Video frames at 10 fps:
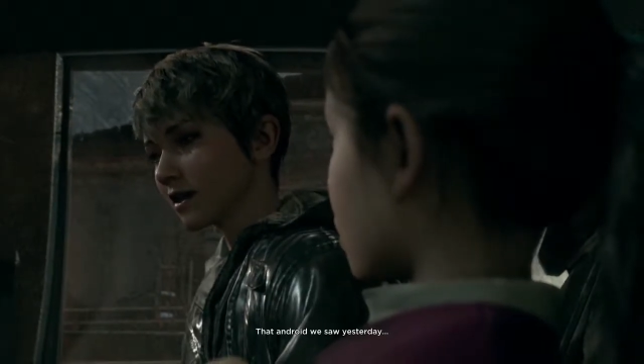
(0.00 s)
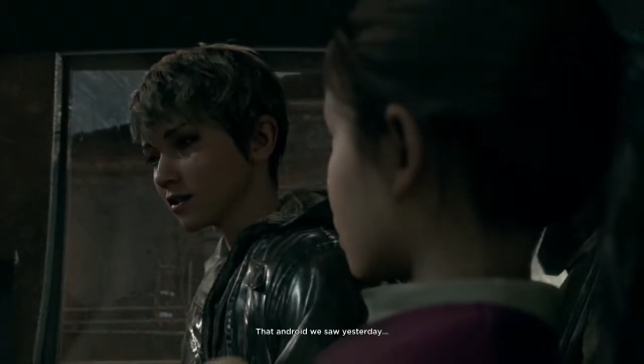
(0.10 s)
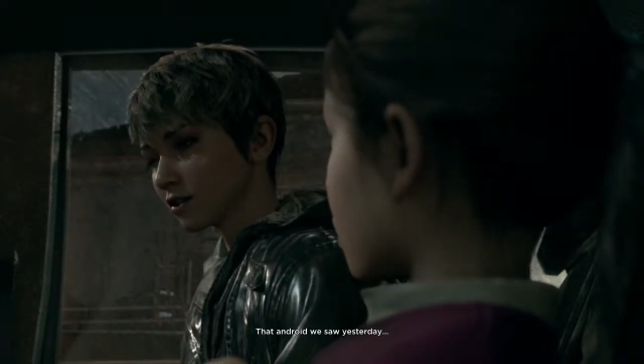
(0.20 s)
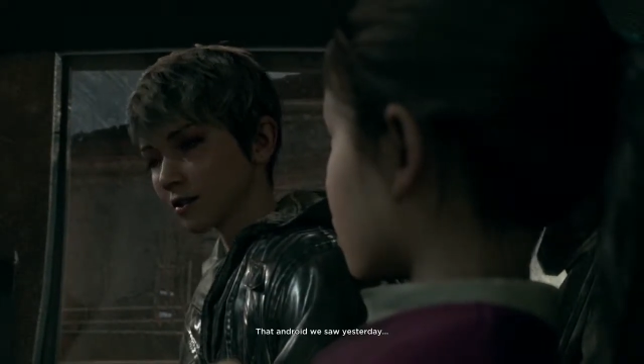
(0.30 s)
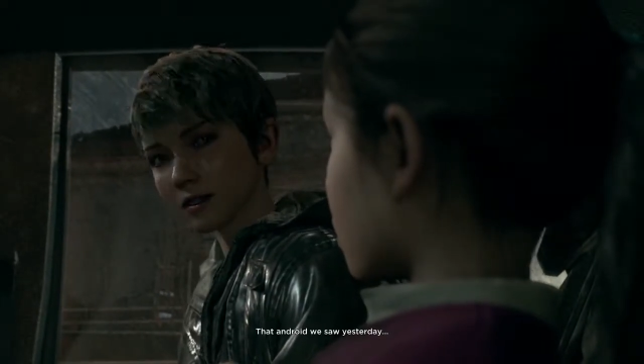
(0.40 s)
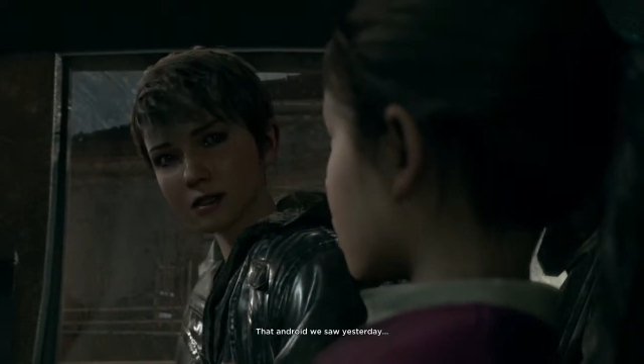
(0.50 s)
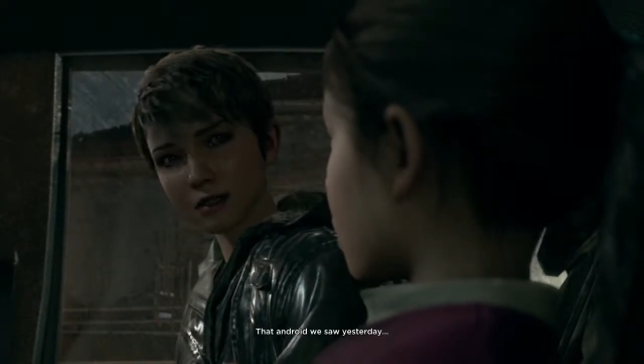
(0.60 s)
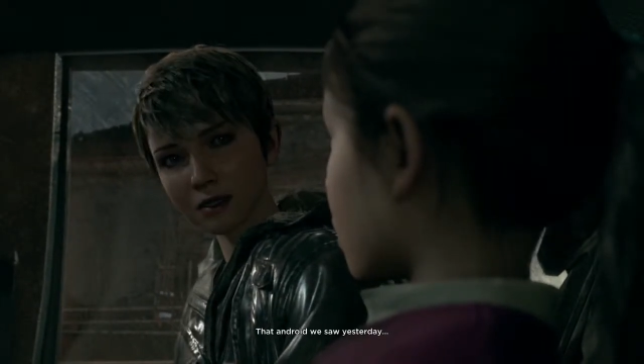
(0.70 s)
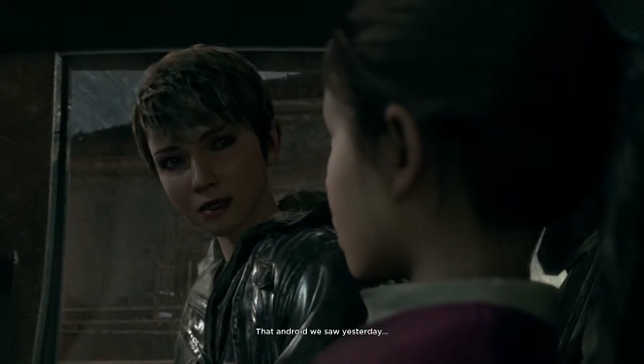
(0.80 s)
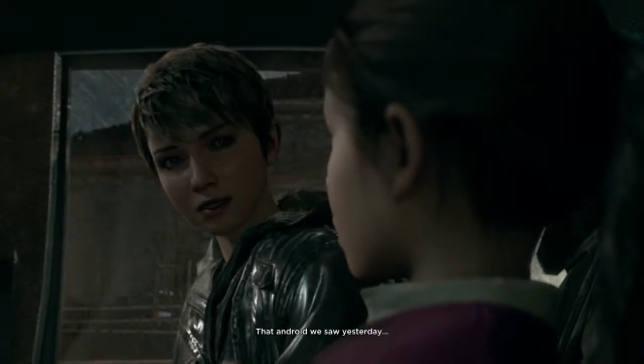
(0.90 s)
android we
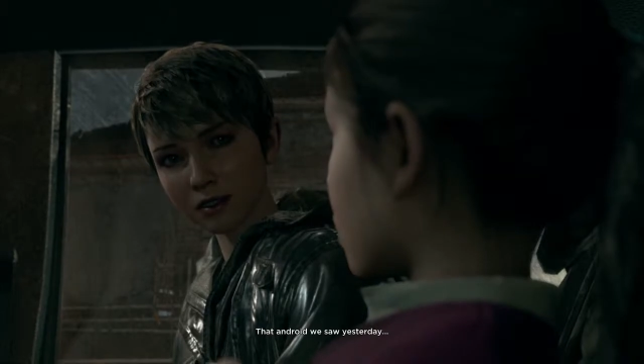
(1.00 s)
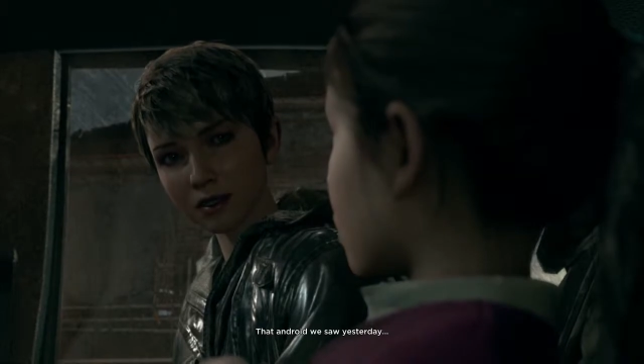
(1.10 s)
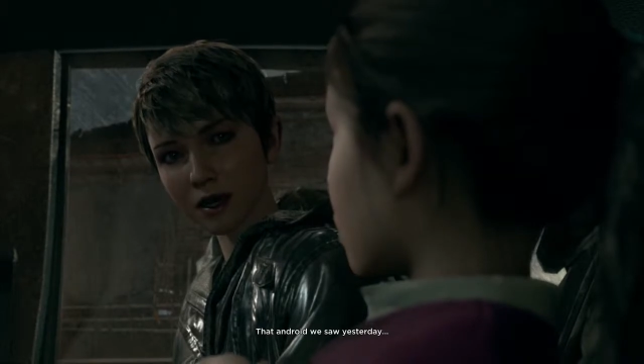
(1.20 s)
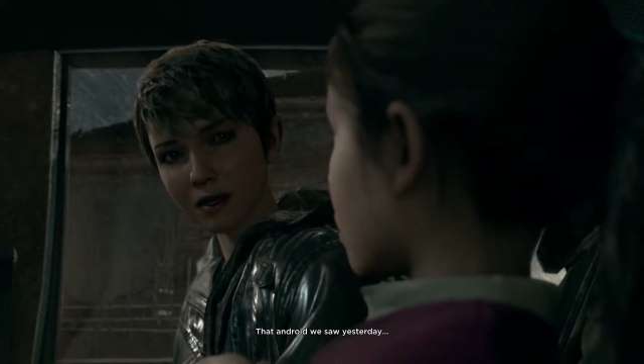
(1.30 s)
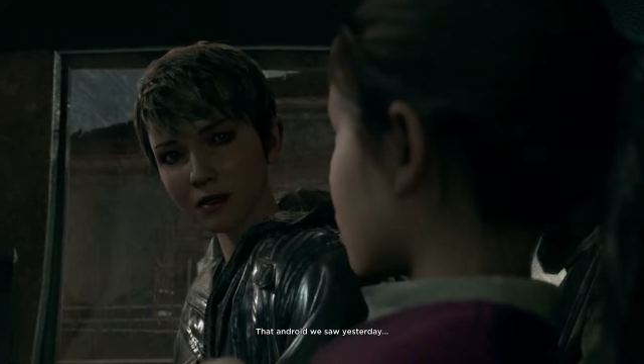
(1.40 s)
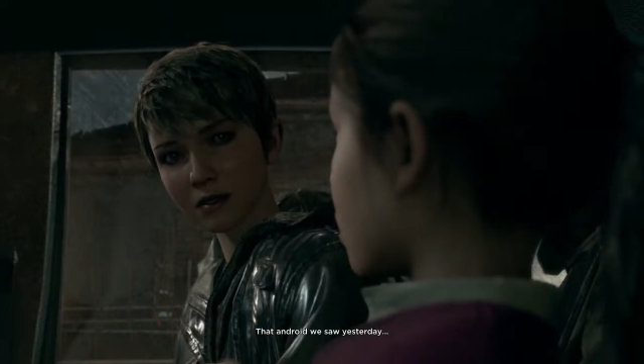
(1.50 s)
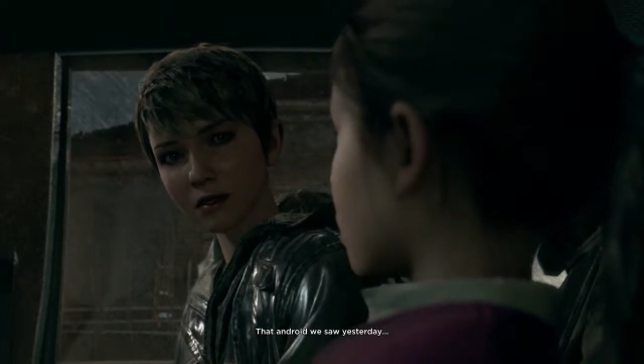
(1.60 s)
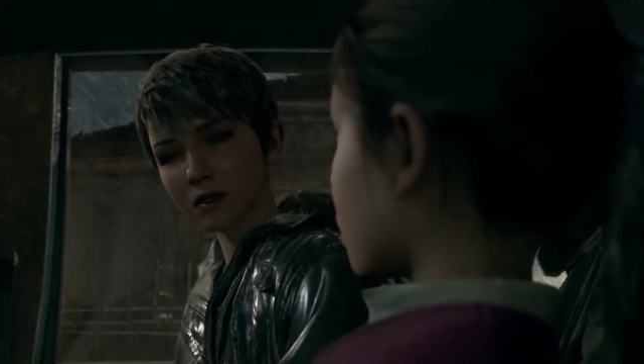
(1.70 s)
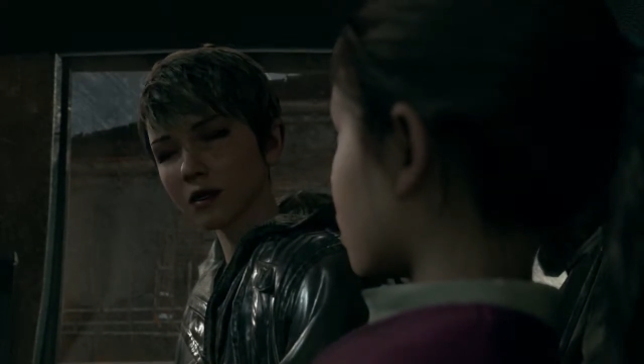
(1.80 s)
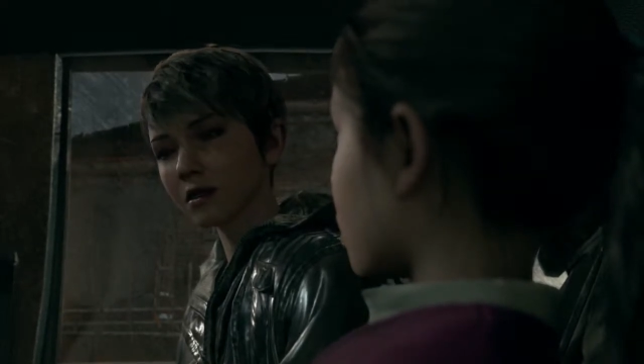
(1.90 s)
saw yesterday,
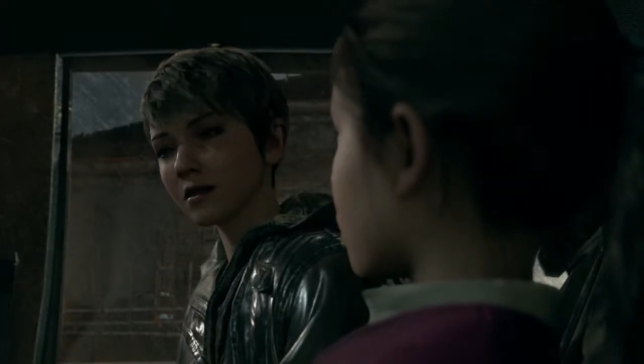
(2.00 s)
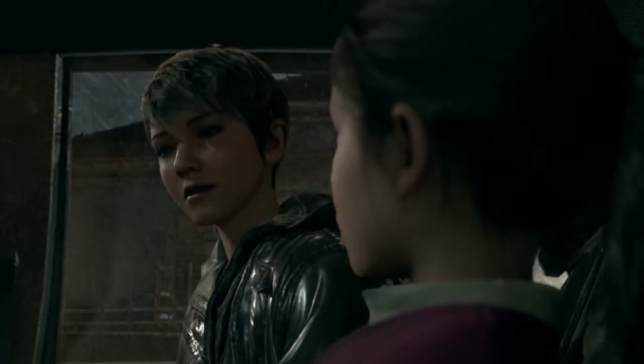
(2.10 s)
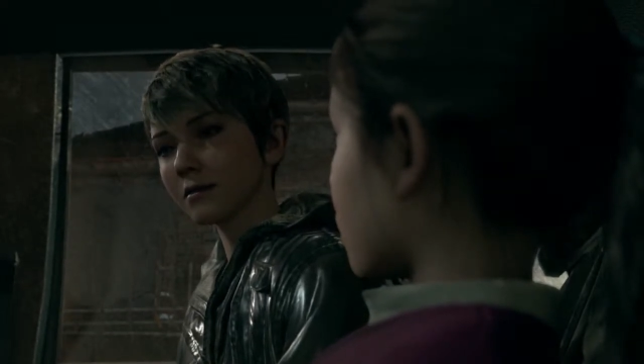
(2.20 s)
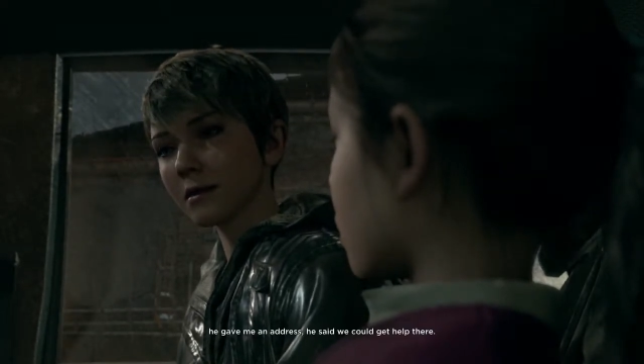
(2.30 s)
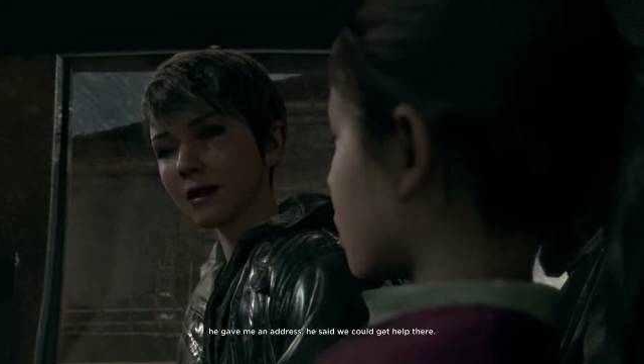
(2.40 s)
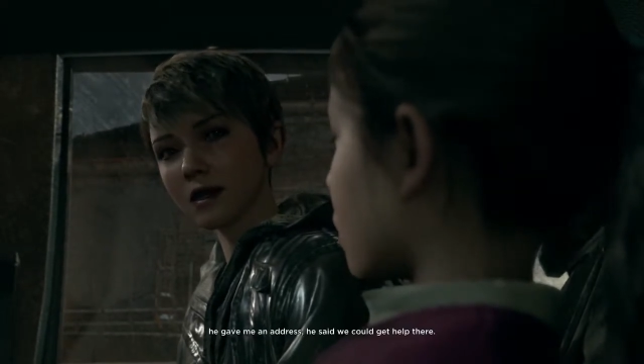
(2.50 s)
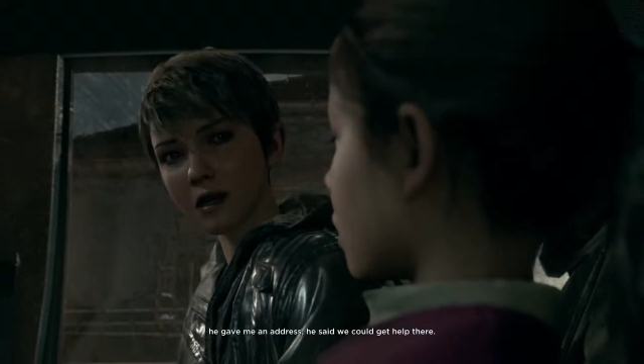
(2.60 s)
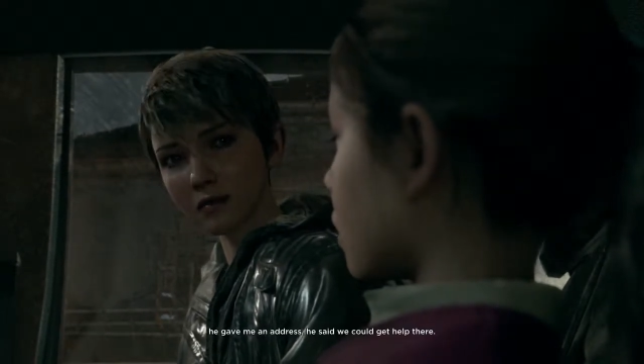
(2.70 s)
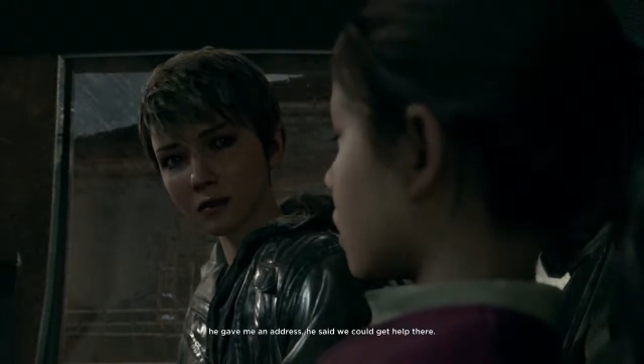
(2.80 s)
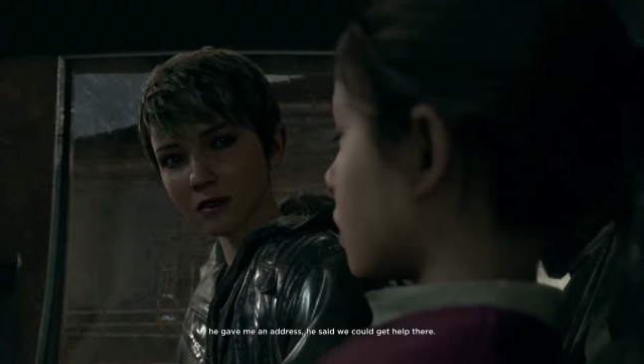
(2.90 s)
he
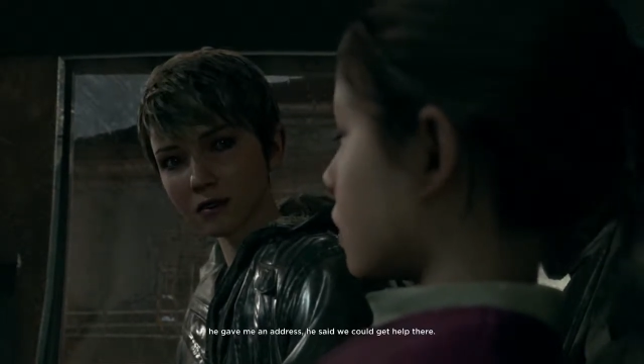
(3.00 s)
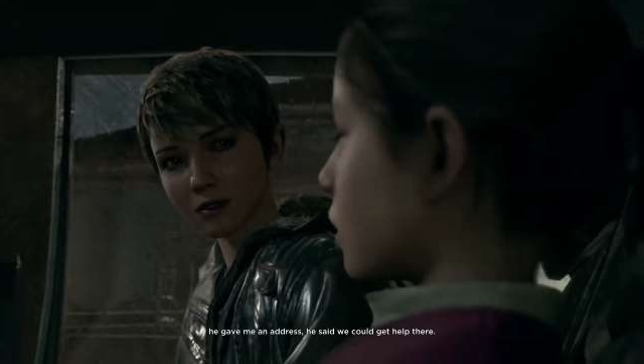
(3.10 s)
gave me an